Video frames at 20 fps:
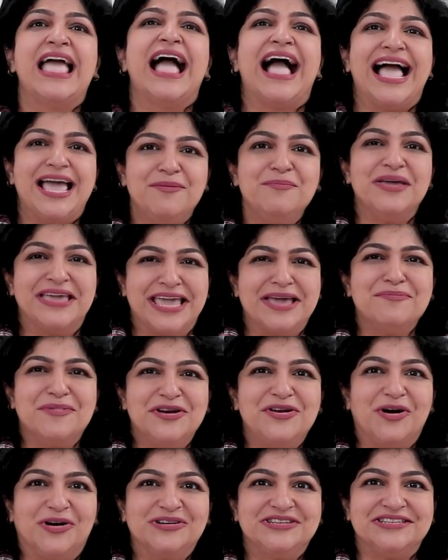I became a
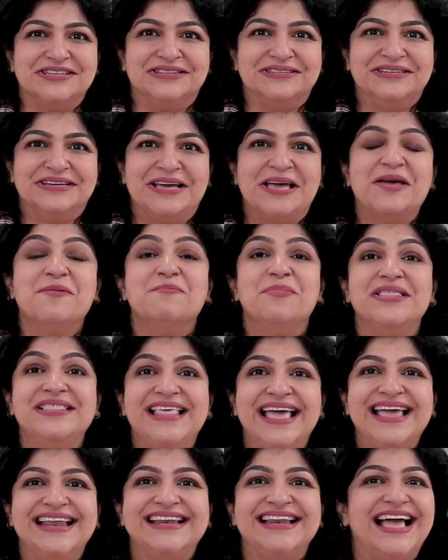doctor, but
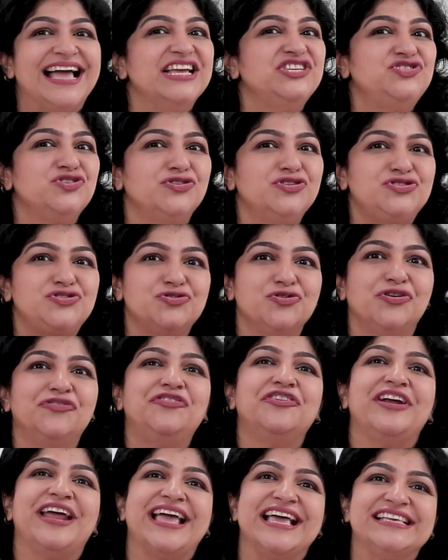then I chose to go
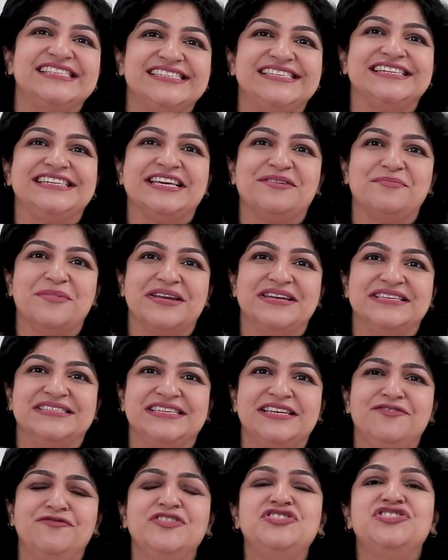for aesthetic
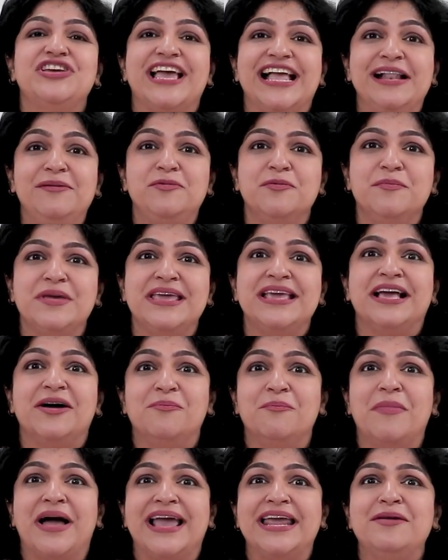medicine, which helped me
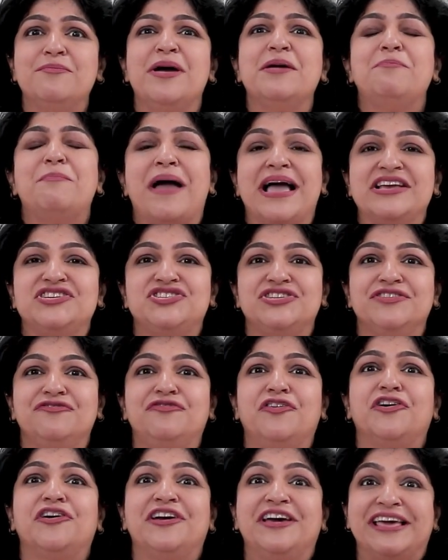combine my passion
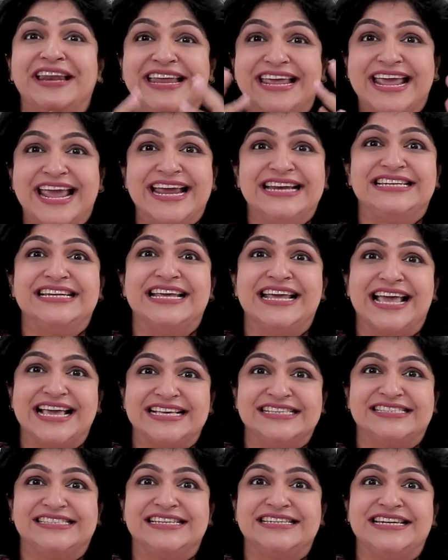for creating
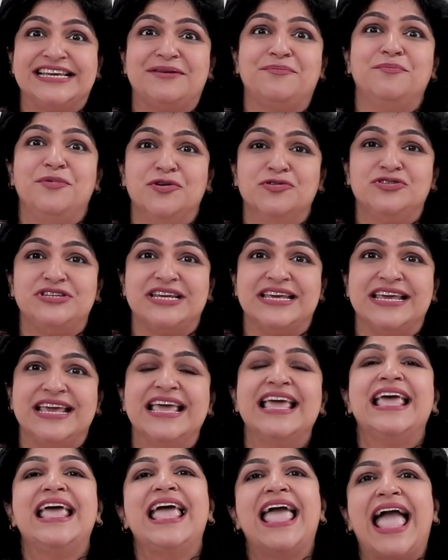aesthetic beauty
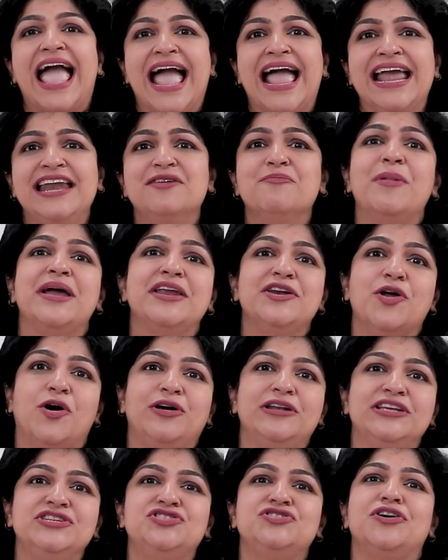and my
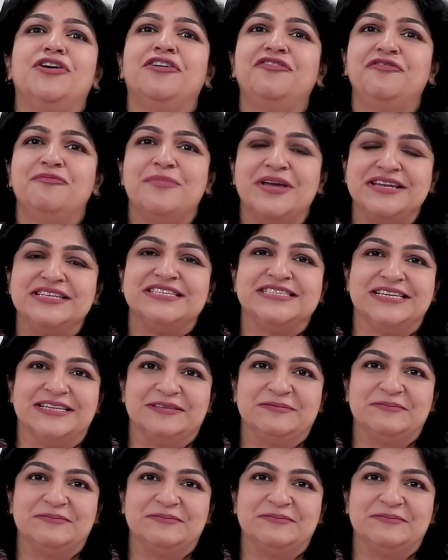knowledge of medicine.